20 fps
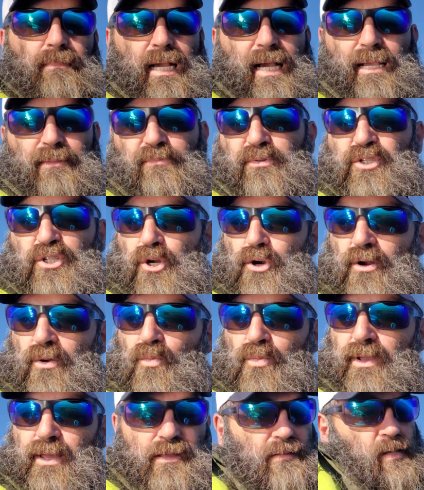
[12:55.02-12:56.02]
I'm sure
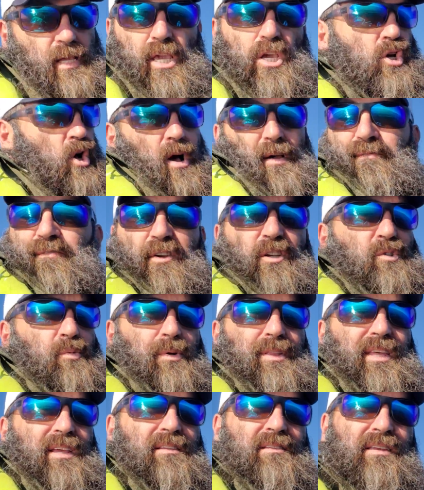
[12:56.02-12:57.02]
he caught fish
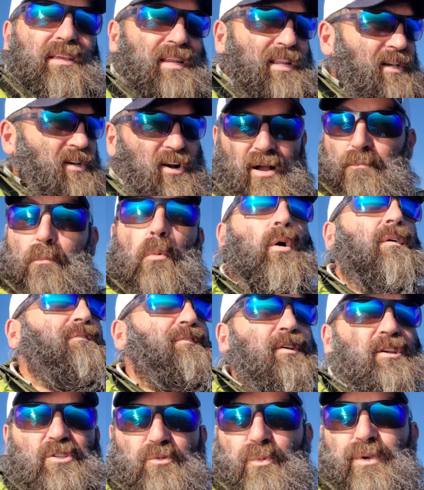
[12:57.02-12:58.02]
with it, and he caught more
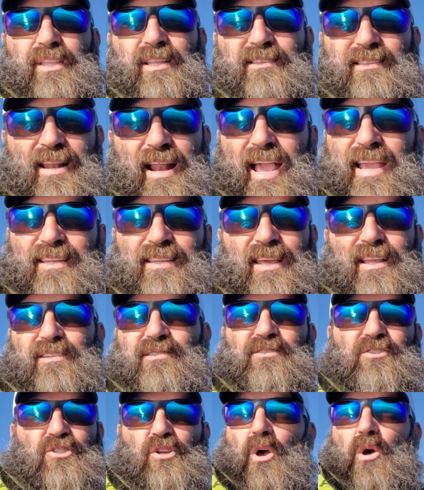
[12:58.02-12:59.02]
fish with it than I did.
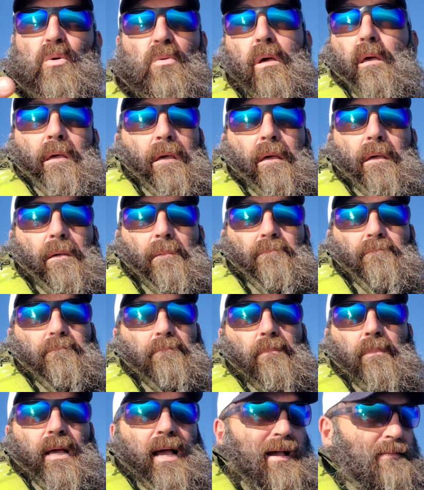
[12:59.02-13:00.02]
So
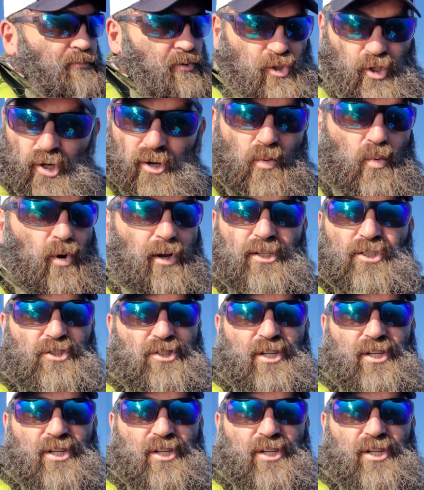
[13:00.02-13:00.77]
I'm sure it works